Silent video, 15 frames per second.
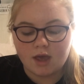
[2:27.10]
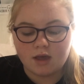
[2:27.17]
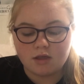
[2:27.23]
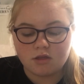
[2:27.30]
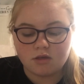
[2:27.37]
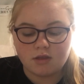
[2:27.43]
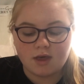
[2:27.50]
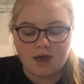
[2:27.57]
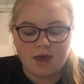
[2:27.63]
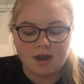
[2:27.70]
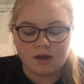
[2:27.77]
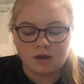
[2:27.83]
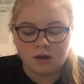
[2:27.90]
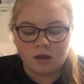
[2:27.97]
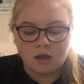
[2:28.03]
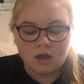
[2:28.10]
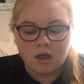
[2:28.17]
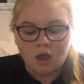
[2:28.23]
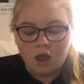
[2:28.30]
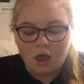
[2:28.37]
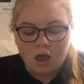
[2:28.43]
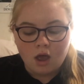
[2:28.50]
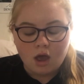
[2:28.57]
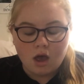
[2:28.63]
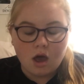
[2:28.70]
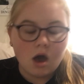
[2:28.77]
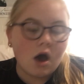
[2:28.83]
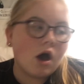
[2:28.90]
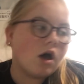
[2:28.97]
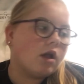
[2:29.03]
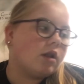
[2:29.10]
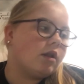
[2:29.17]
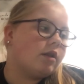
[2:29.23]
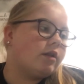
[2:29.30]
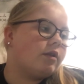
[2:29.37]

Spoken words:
So then on